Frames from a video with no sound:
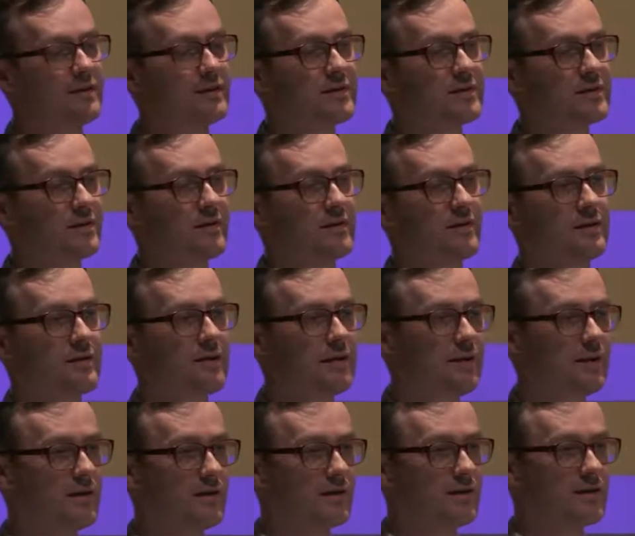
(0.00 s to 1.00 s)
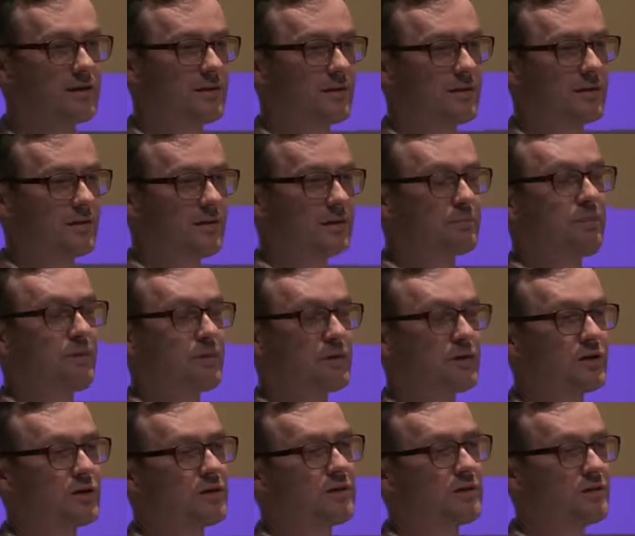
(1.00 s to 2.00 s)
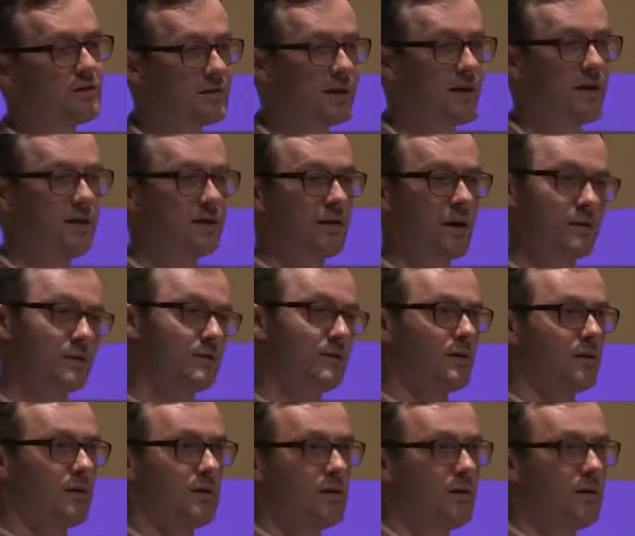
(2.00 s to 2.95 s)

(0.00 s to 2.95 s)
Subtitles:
this position, saying that